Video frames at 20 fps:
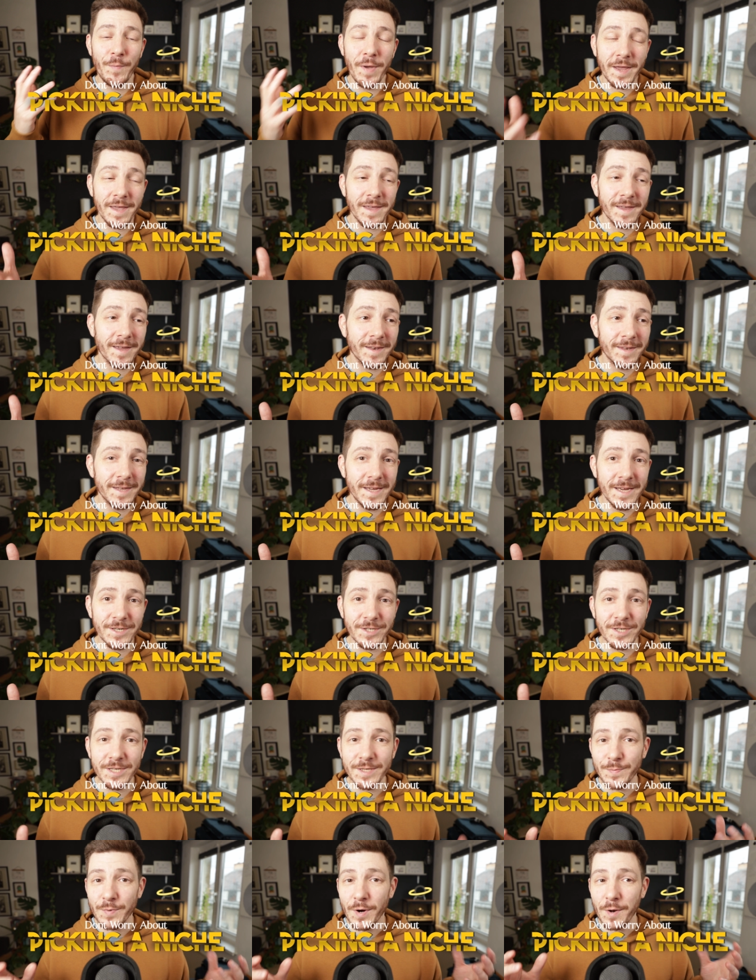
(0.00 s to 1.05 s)
Picking a niche
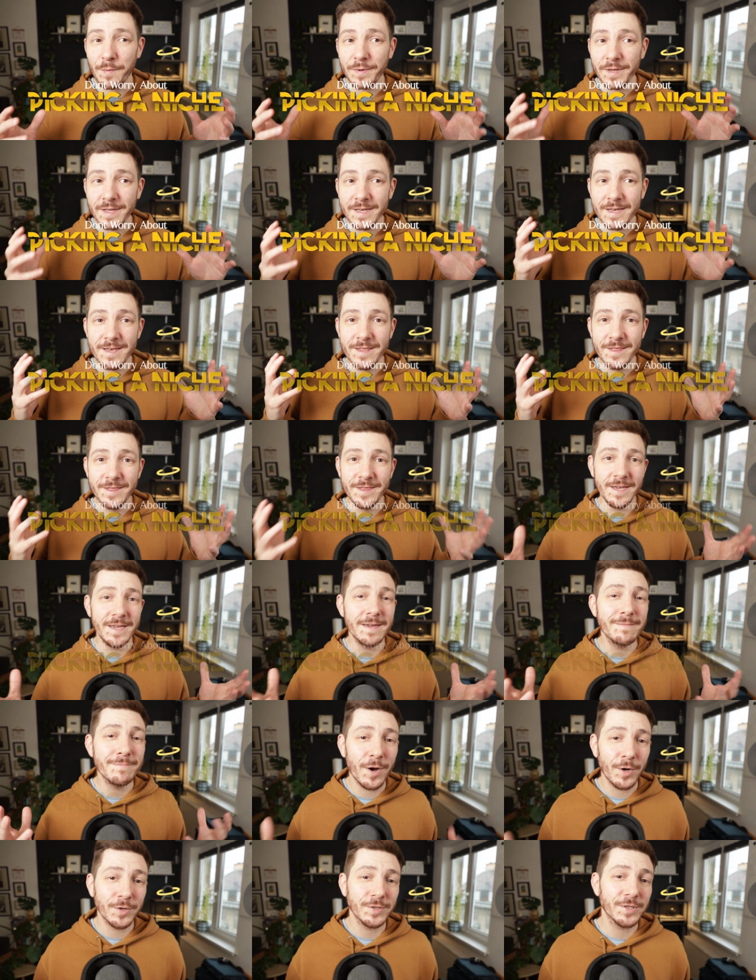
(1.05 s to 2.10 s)
is probably the
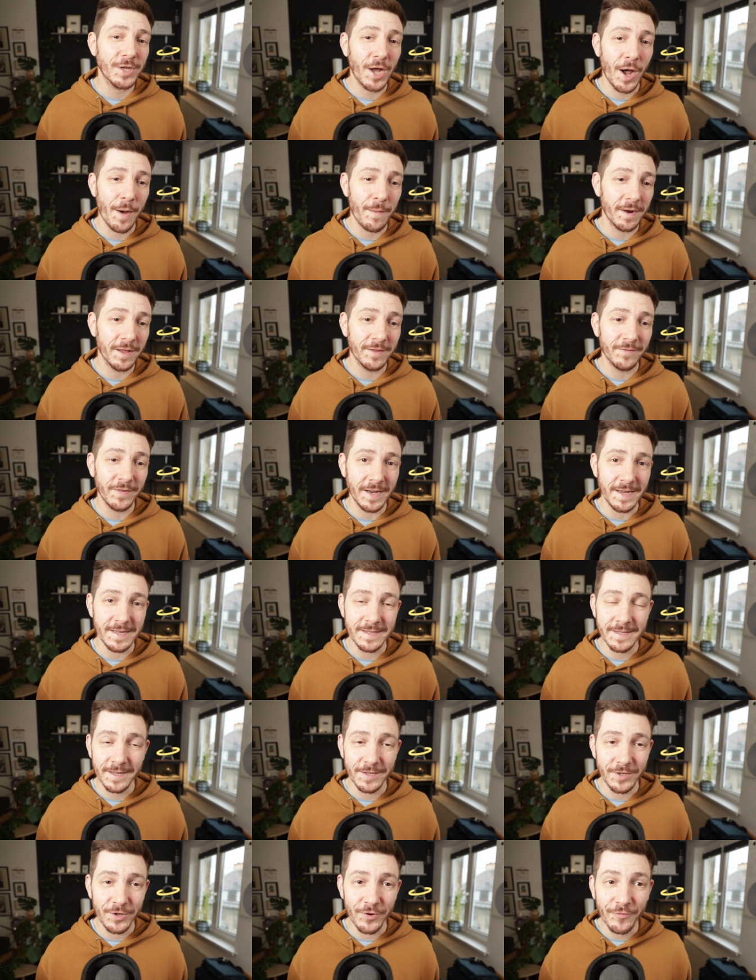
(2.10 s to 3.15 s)
most common advice
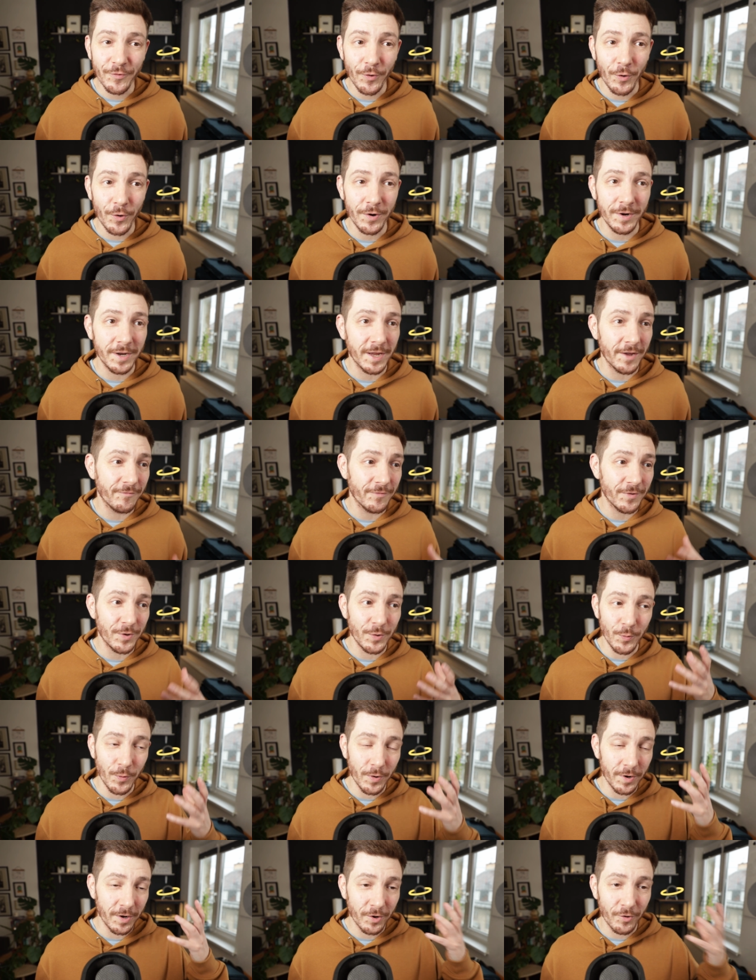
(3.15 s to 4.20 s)
that you've heard if you
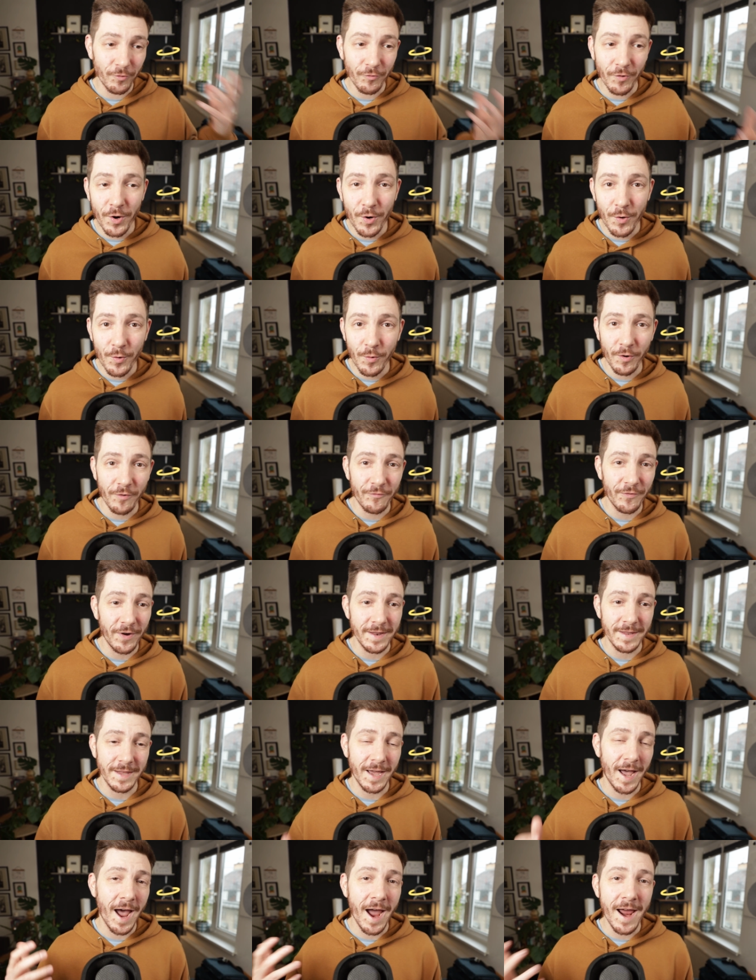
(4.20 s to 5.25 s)
want to grow or
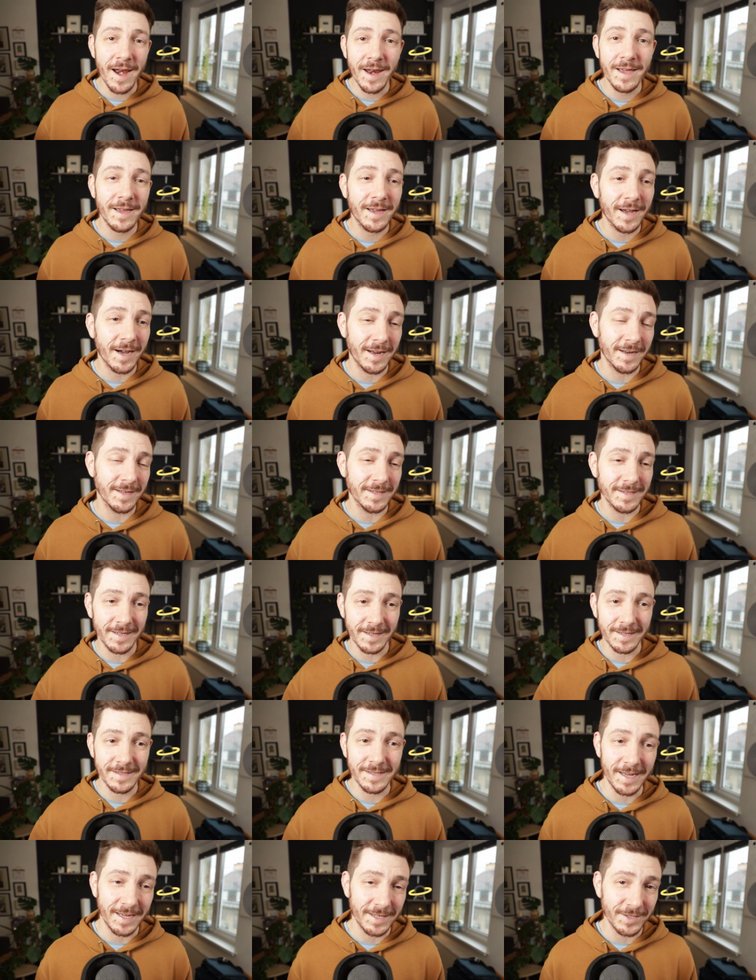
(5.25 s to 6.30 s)
find any kind of
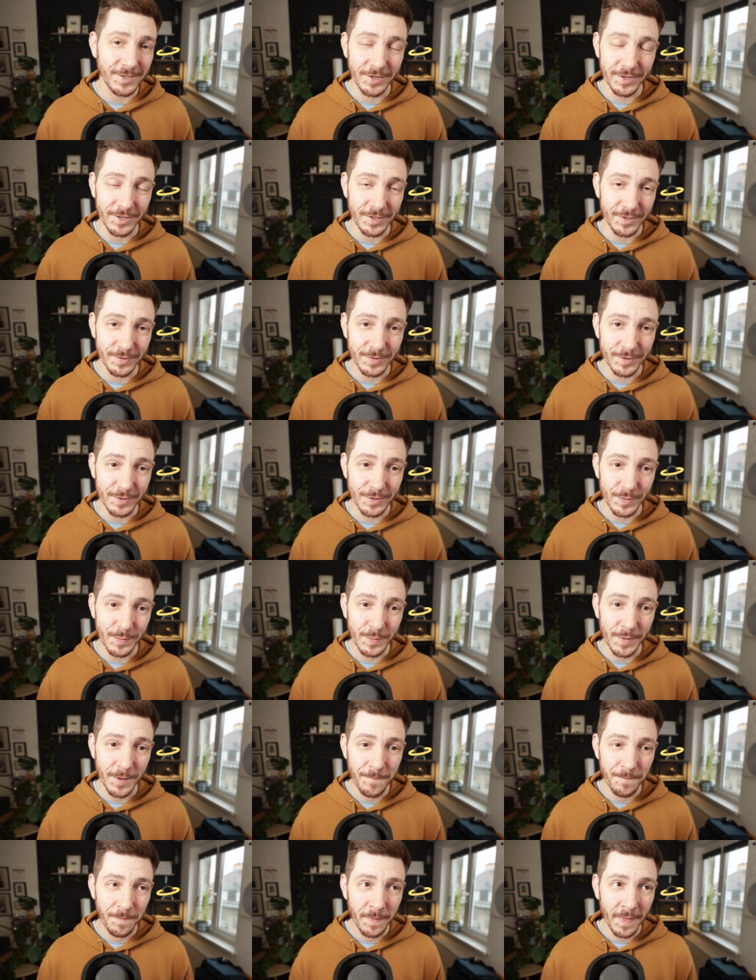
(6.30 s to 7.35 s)
success on YouTube.
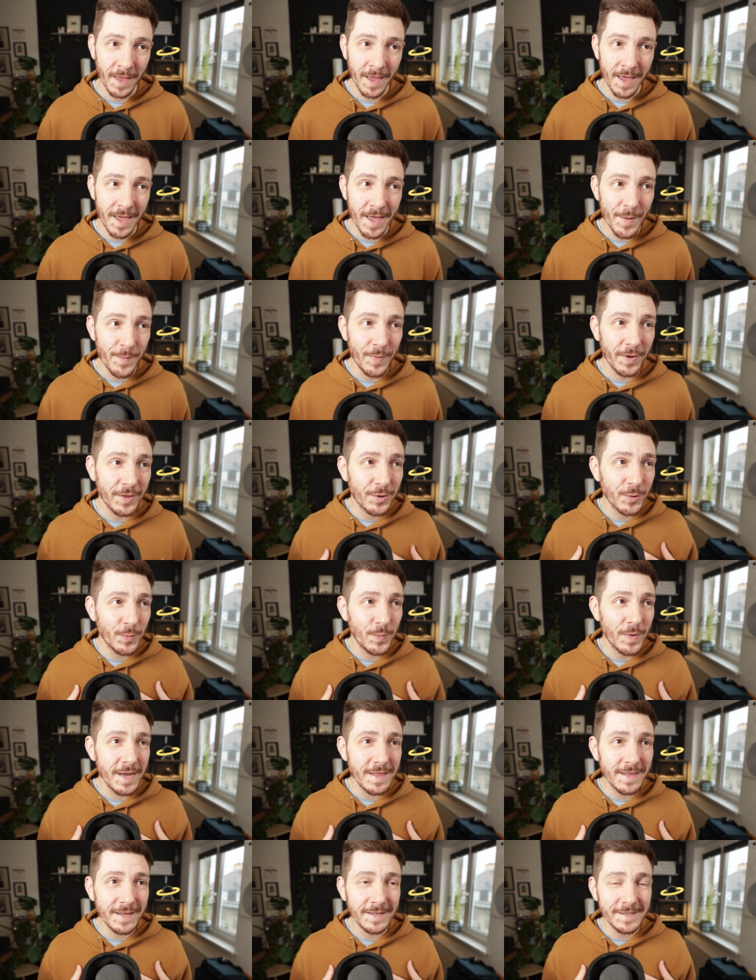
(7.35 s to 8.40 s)
But to
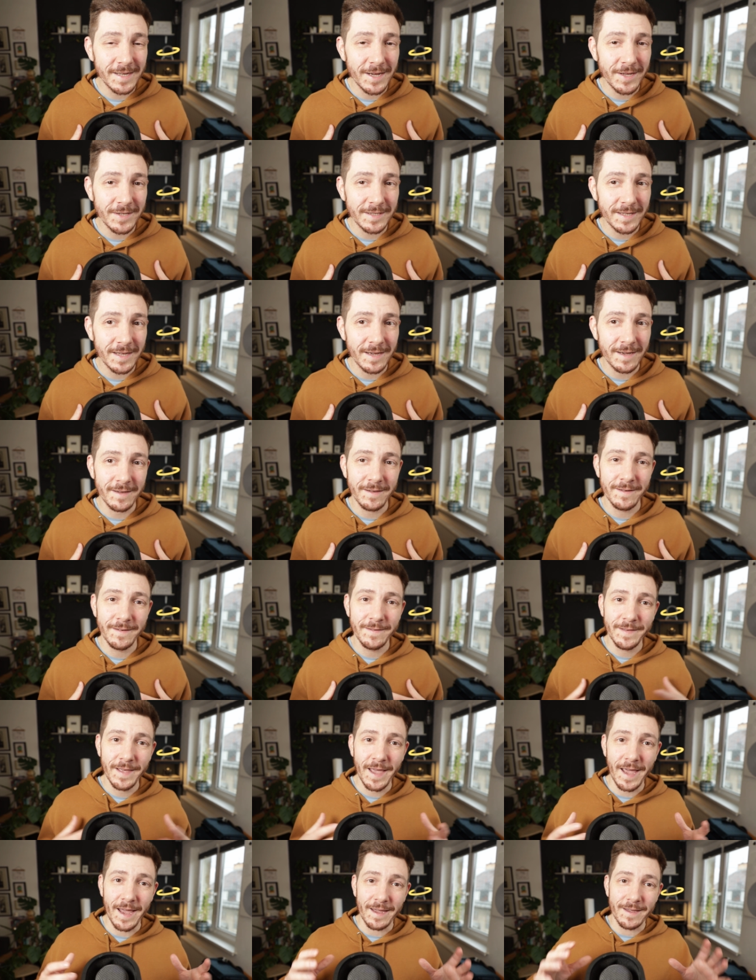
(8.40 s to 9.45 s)
me, that sounds like,
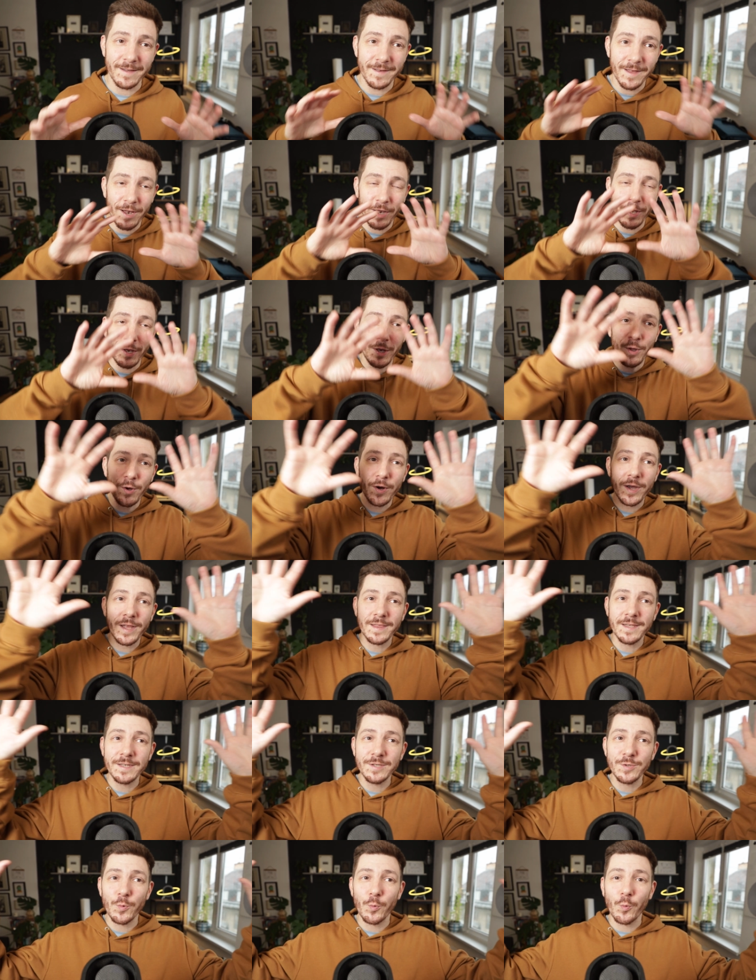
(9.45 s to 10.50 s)
hey, look at
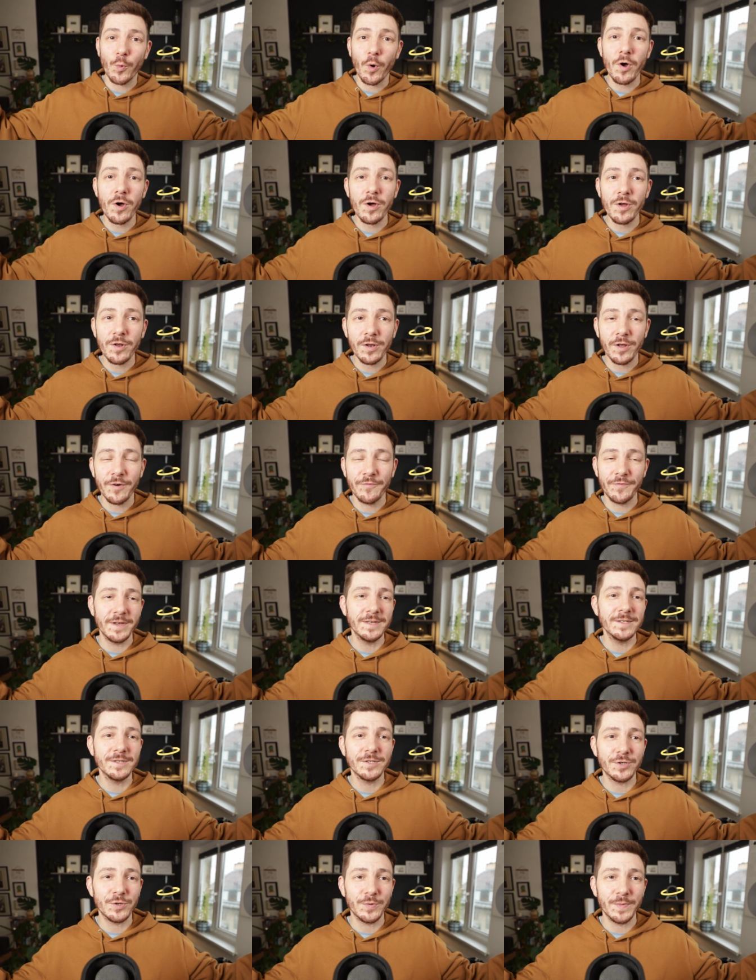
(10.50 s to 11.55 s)
this wall of
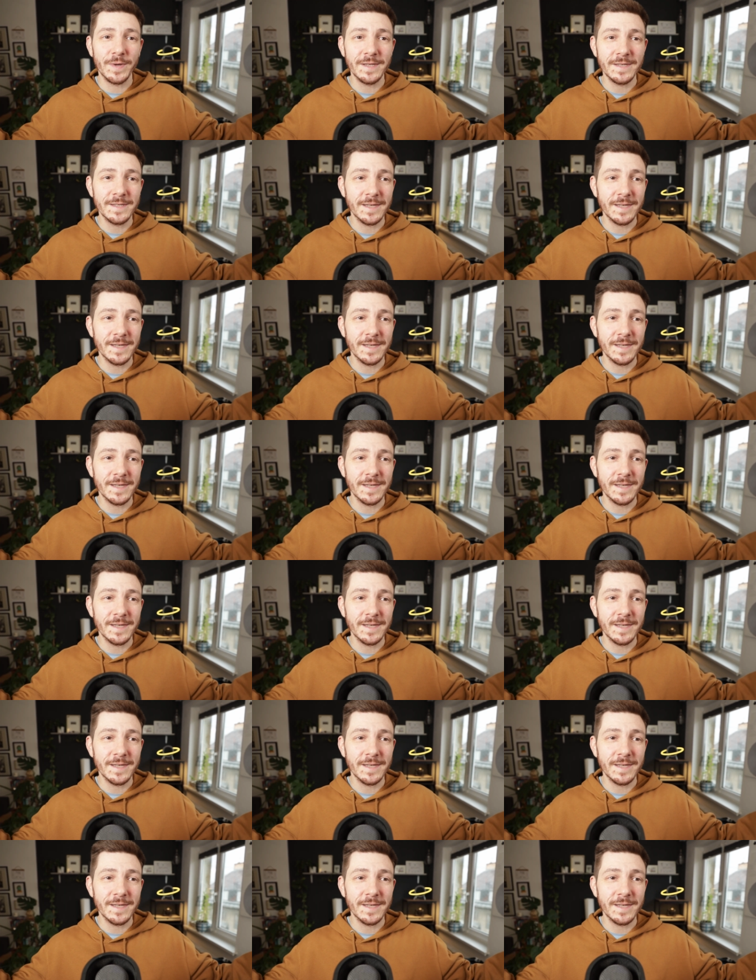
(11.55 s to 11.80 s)
instruments